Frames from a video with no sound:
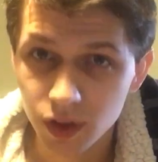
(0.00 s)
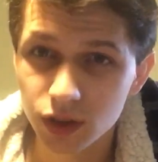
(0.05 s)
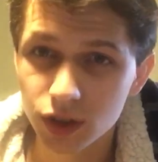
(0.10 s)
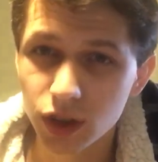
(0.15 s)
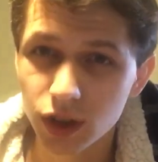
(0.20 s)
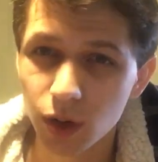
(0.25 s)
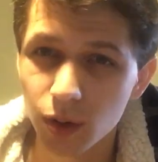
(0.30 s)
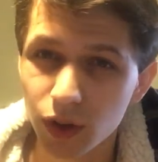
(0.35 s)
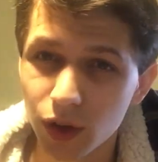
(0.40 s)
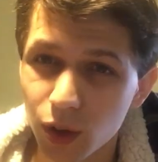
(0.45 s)

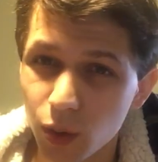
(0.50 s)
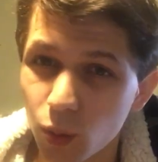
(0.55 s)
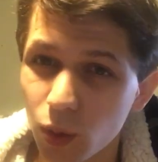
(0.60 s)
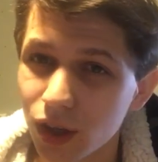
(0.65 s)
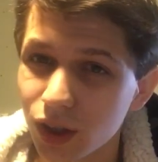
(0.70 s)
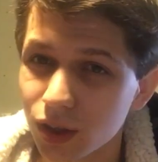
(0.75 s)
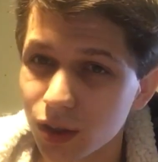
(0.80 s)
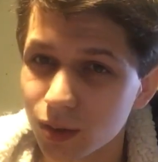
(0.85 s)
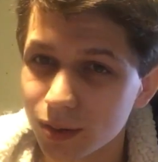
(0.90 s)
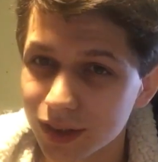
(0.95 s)
So their
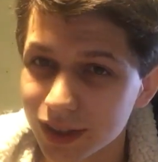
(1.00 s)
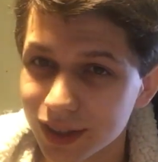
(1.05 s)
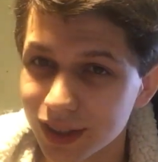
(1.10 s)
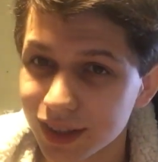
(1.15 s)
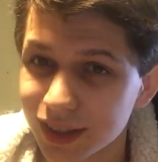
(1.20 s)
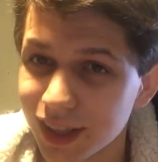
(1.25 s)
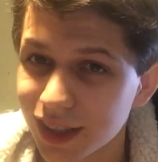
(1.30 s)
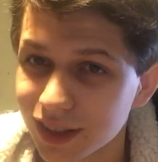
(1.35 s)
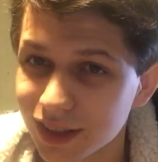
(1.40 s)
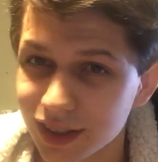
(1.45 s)
will was
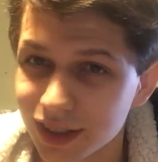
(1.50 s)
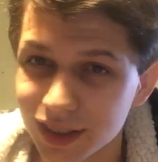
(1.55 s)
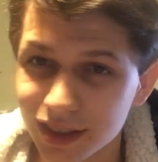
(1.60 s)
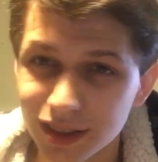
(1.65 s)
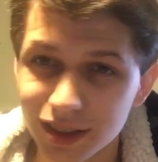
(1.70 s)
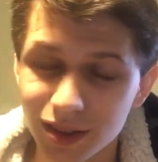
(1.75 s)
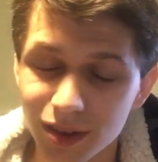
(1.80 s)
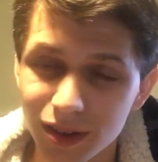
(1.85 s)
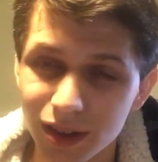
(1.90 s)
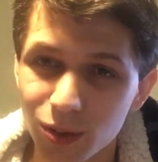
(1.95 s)

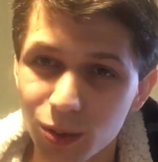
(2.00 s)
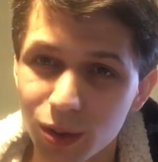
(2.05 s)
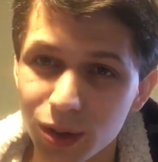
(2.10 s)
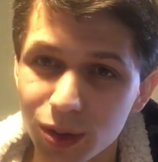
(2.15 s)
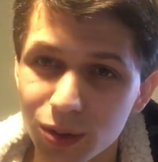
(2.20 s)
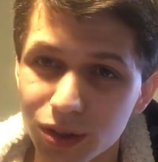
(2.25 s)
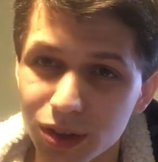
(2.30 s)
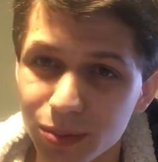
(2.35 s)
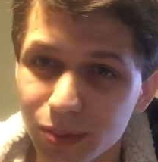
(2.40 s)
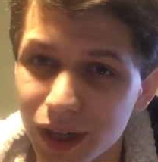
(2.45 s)
assented, so their
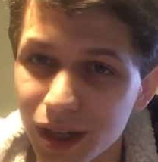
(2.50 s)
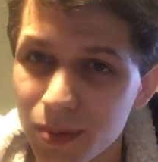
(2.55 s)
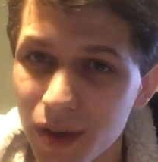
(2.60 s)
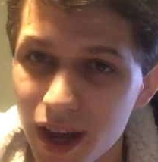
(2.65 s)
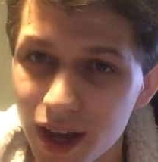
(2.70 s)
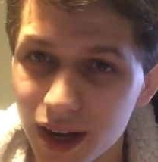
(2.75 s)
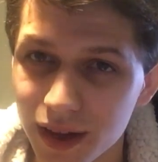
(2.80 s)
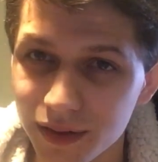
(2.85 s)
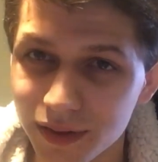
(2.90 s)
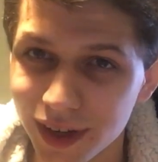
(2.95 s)
will was made
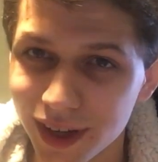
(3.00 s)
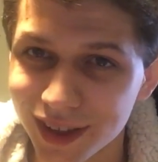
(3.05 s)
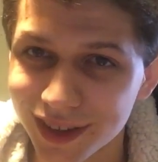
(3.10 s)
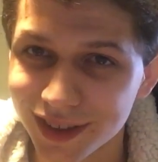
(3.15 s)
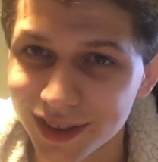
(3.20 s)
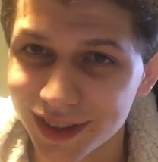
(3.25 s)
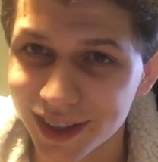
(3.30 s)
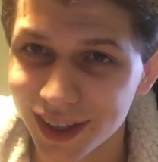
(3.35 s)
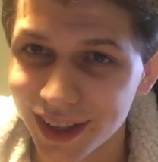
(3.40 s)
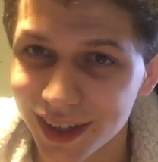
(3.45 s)

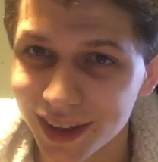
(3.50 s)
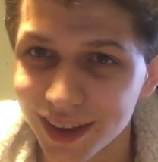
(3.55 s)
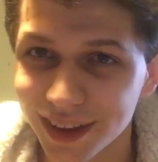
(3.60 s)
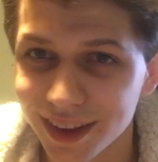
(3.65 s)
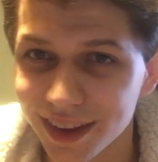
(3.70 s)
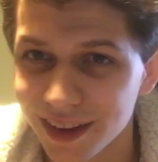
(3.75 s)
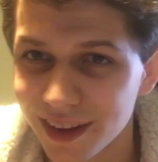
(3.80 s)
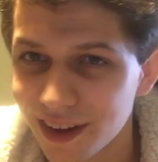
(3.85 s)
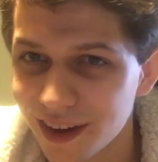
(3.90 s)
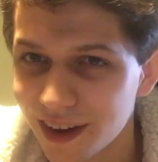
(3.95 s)
manifest,
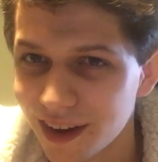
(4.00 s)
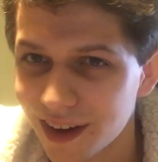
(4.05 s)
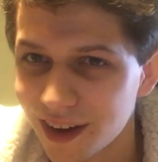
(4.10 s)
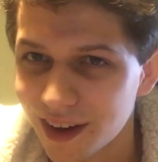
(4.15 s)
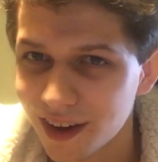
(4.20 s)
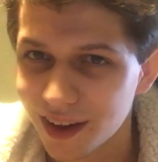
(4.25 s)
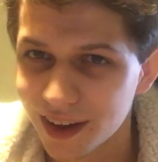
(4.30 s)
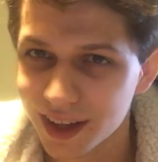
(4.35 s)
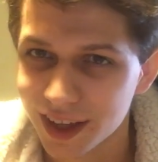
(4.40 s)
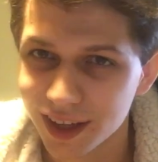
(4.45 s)
and
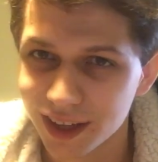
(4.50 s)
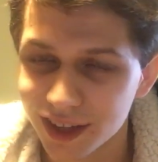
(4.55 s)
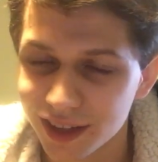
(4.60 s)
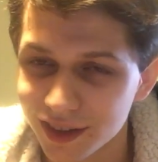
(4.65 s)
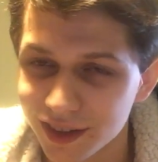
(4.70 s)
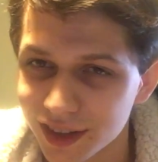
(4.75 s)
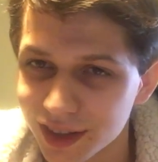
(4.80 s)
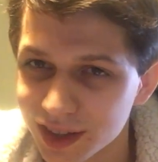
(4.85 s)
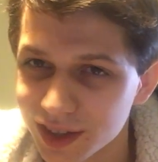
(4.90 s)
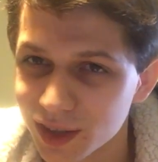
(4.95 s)
each
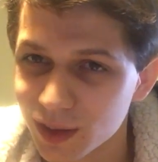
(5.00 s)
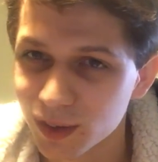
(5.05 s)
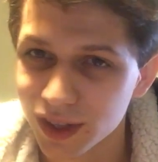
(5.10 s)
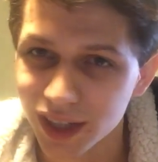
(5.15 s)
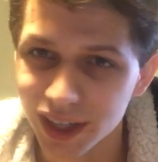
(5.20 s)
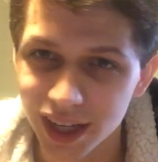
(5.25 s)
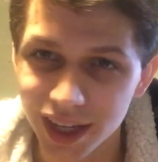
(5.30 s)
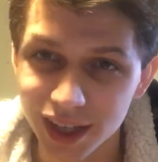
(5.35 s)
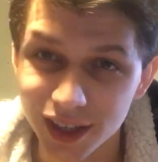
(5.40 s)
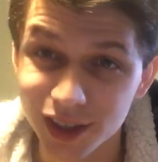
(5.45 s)
of these three
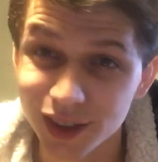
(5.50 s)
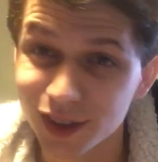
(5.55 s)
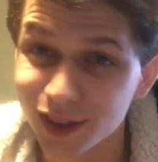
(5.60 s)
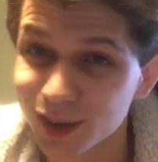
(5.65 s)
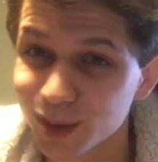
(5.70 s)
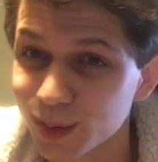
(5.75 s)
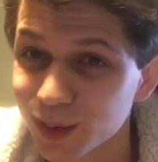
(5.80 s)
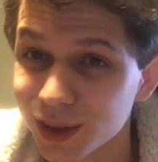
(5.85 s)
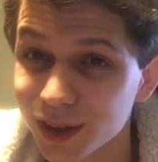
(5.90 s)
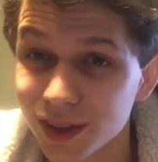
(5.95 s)

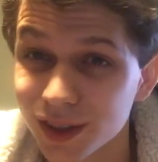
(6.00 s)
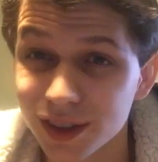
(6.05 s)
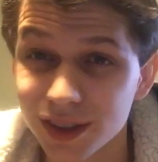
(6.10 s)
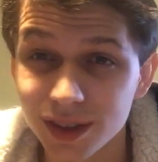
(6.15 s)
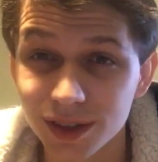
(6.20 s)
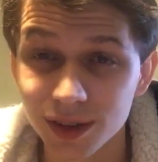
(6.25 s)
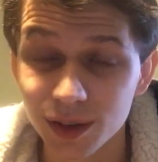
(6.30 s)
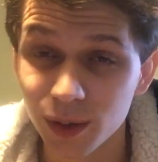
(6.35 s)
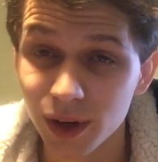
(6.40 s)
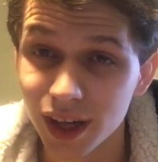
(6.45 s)
natures were
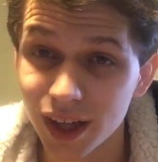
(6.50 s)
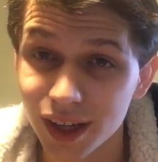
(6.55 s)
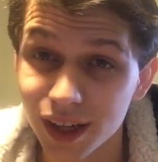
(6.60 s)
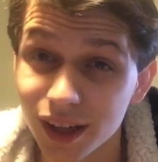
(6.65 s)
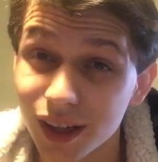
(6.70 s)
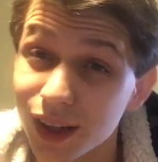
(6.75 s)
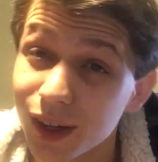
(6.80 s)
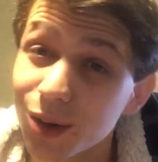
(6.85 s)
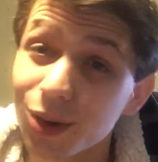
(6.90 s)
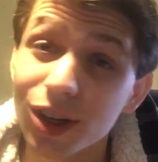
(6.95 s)
the
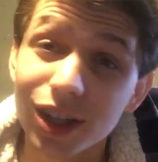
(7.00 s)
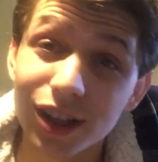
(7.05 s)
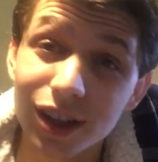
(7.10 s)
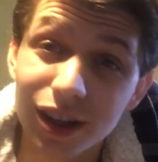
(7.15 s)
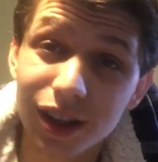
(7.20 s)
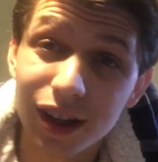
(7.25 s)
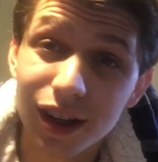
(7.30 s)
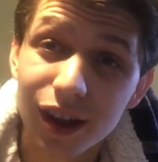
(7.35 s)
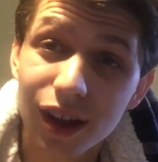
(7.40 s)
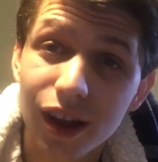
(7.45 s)
way in
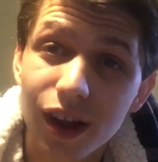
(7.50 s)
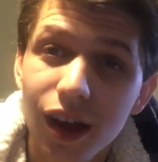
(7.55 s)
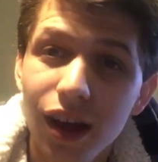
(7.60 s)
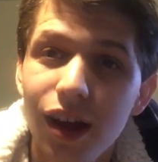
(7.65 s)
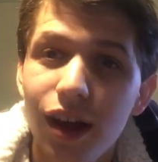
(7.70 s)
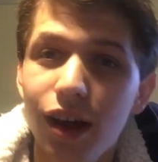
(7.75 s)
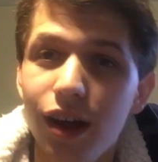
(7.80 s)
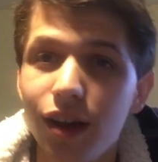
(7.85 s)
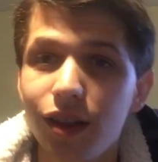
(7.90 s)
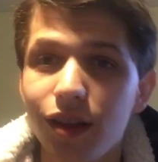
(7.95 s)
which
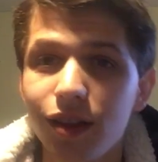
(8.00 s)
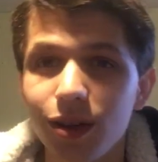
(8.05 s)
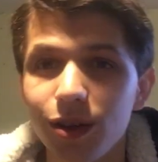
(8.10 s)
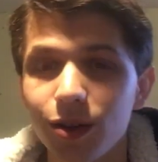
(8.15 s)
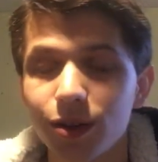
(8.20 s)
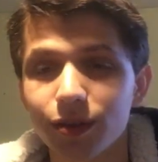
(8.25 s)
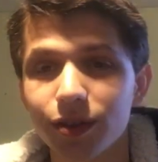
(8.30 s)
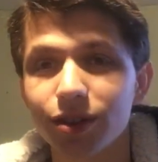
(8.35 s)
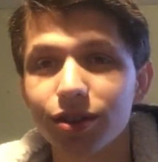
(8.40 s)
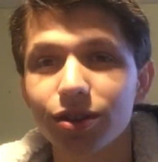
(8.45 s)
the
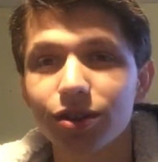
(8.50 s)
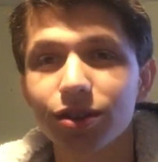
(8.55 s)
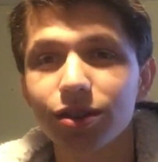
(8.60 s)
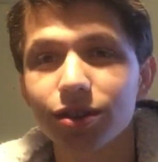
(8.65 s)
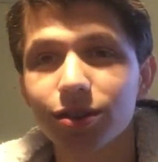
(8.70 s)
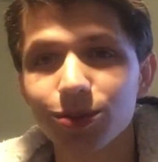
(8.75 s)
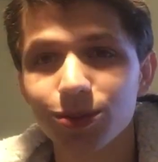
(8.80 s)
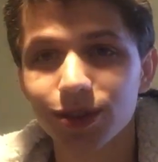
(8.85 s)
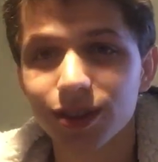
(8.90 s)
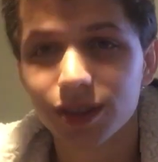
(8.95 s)

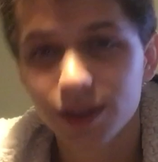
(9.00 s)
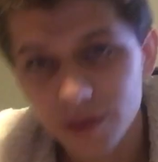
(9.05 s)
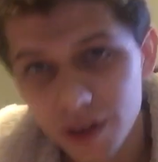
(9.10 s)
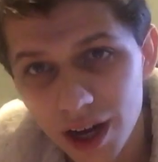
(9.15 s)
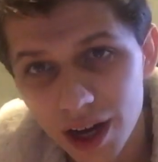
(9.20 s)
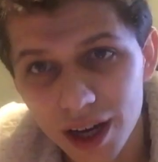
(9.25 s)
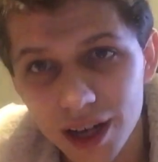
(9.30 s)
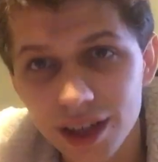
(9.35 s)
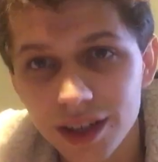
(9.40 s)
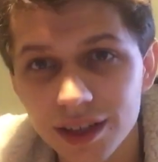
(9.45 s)
universe was
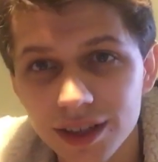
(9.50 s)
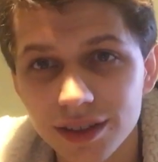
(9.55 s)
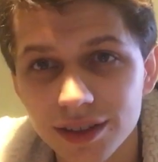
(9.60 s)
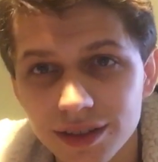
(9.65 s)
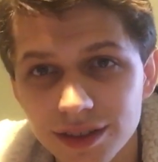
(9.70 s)
divided.